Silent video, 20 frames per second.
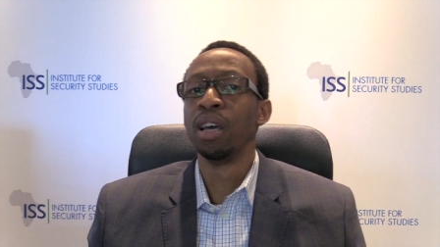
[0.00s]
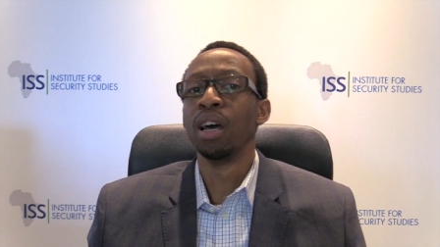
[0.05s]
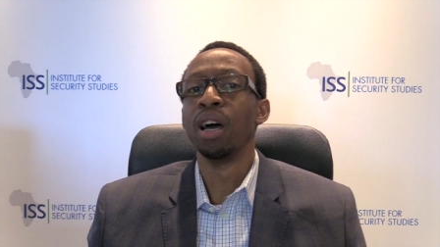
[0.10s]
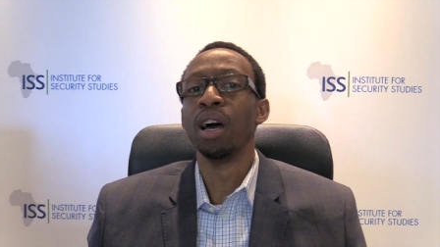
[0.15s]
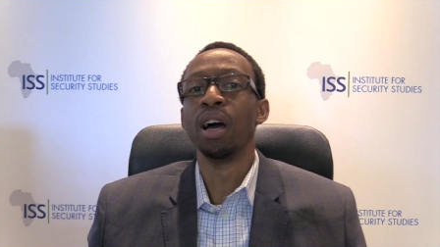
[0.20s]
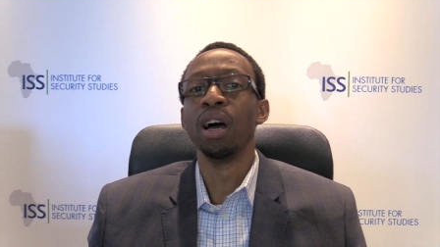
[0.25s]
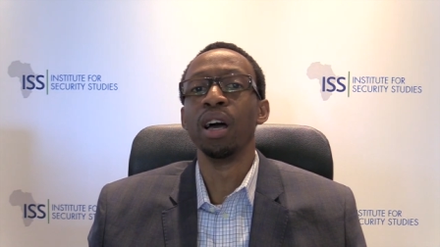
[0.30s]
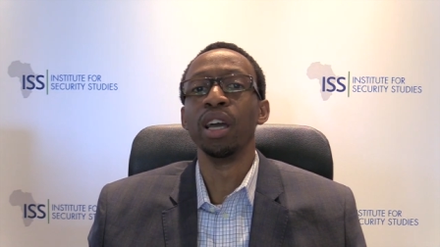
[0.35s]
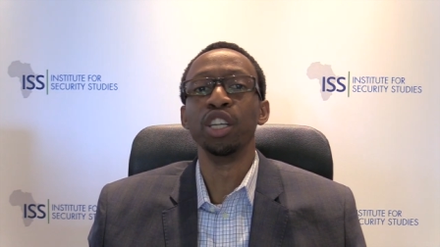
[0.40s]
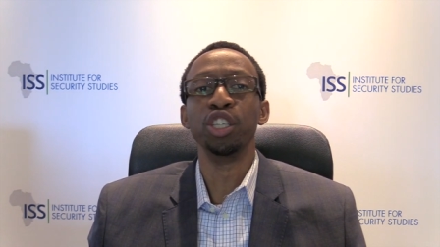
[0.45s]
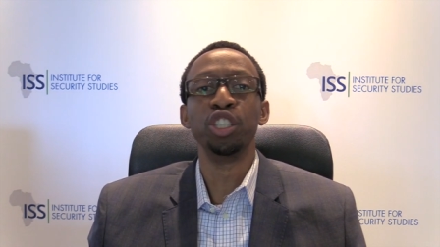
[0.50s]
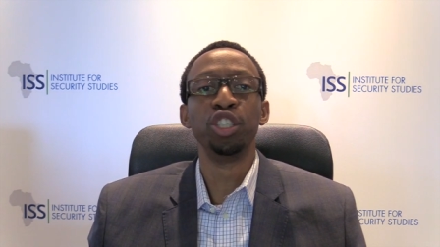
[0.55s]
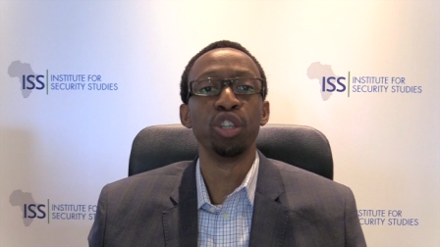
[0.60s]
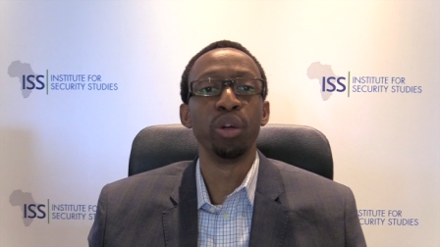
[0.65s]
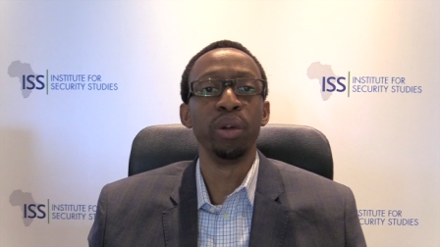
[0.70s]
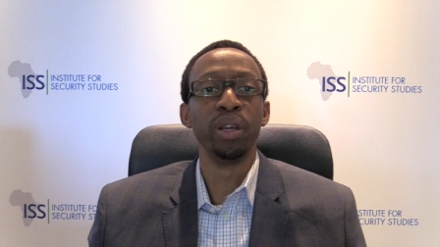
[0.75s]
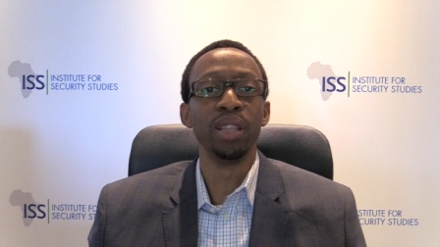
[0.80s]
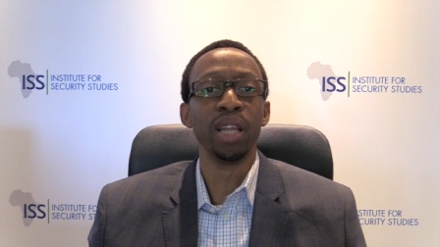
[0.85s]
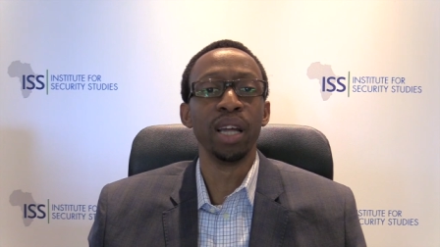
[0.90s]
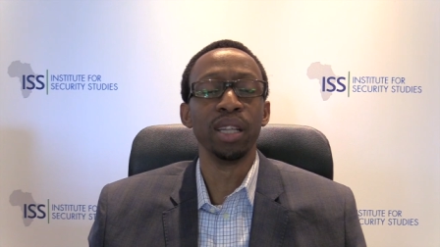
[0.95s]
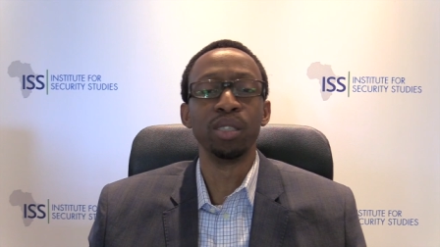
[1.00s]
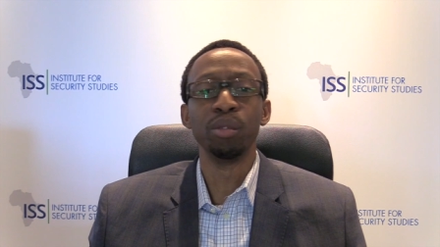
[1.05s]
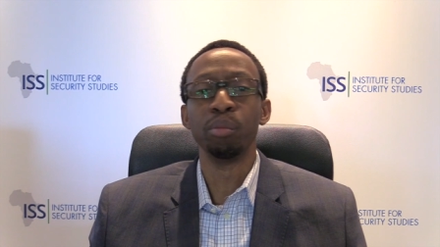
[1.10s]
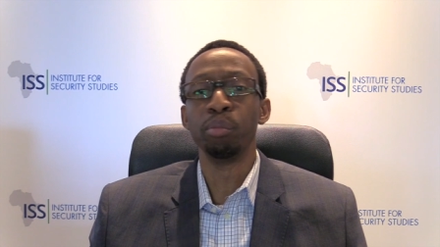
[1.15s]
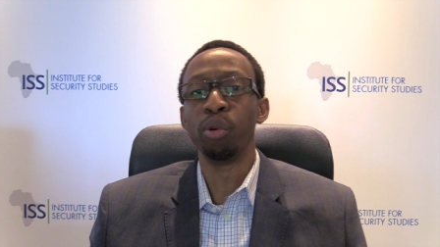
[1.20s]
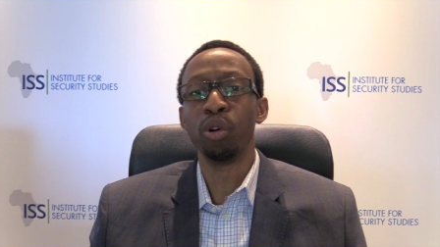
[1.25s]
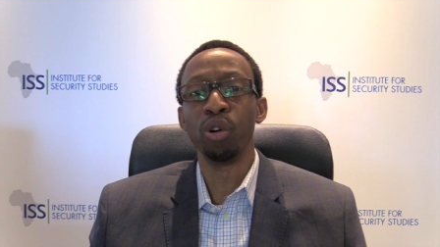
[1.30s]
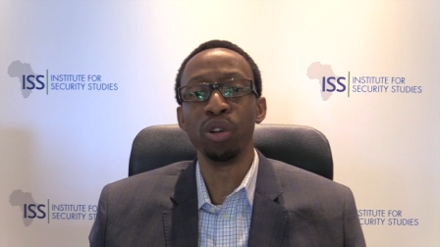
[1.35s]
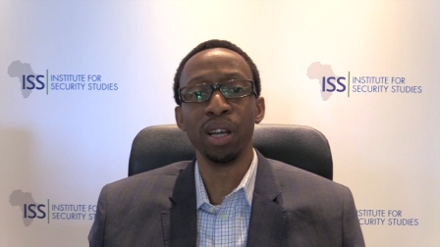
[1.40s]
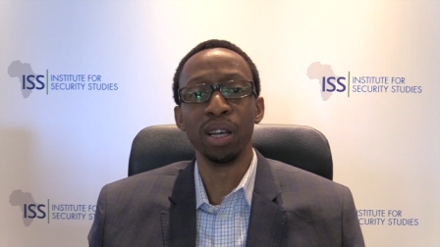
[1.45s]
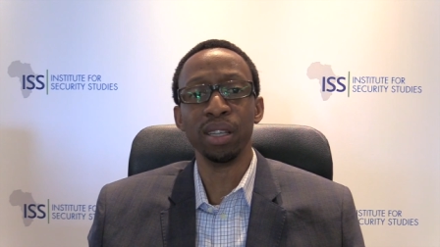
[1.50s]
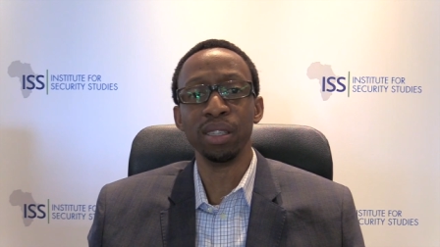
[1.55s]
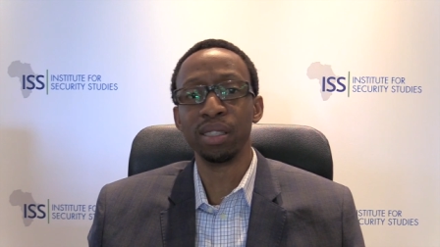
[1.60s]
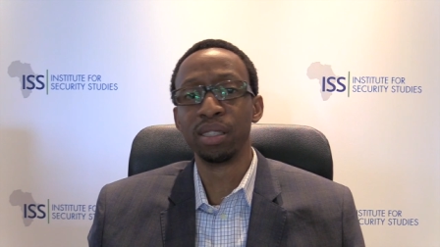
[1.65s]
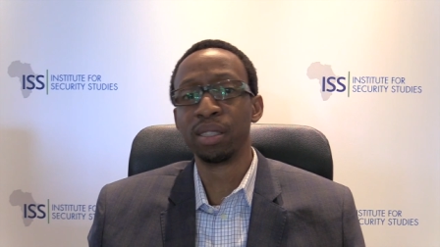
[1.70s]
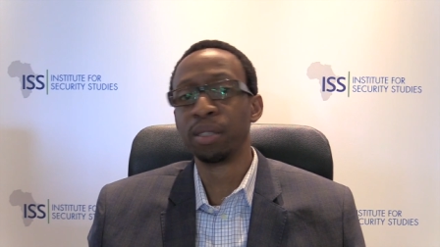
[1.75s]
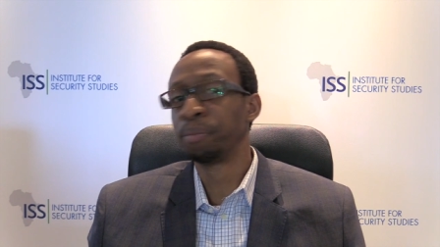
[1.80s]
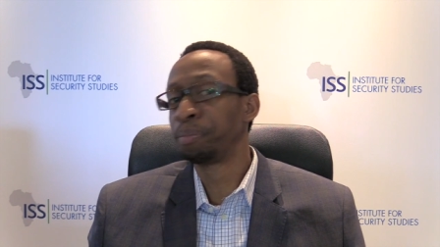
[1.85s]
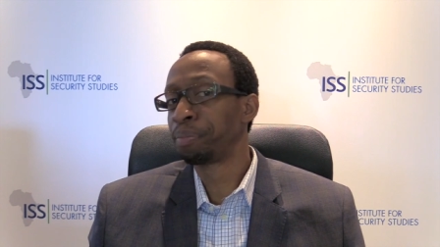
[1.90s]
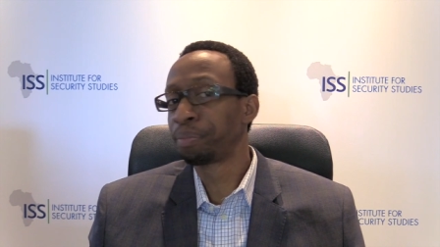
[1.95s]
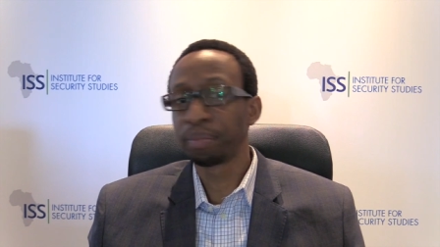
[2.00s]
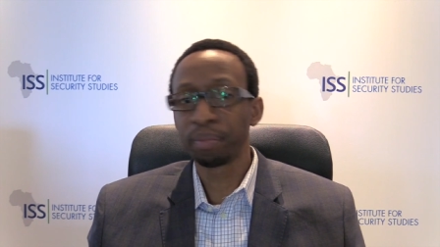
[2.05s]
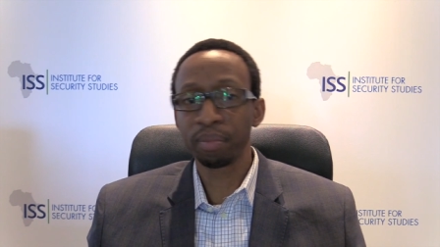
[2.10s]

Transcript: uh, ensuring that borders